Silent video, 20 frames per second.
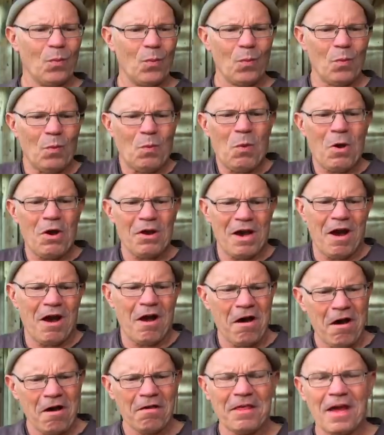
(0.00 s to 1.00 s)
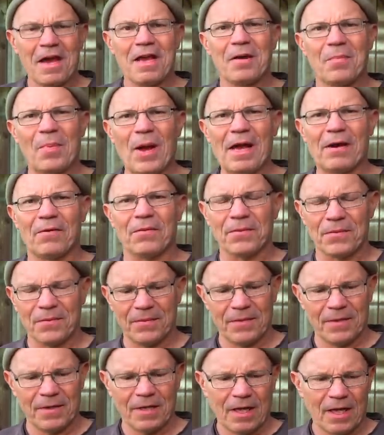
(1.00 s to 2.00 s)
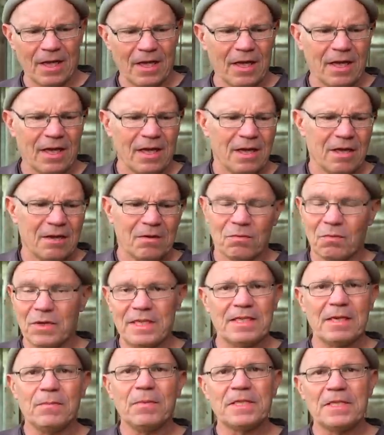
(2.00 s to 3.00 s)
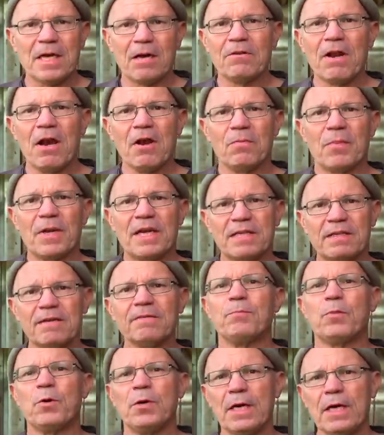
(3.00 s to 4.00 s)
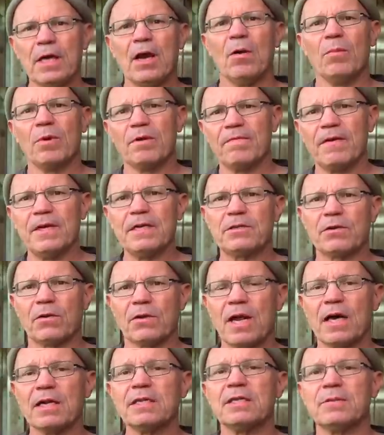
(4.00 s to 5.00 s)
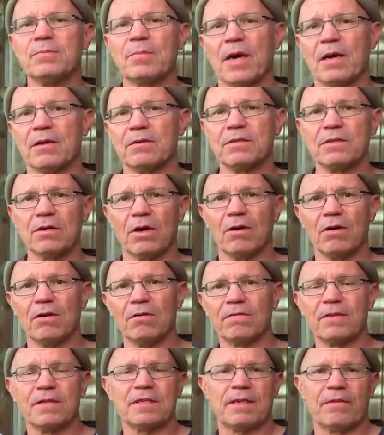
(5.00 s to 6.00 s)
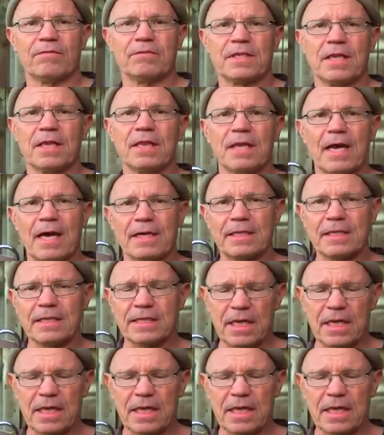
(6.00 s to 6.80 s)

What are they about? We simply don't know, but it's a pretty common feature on hunting bows of the 17th and 18th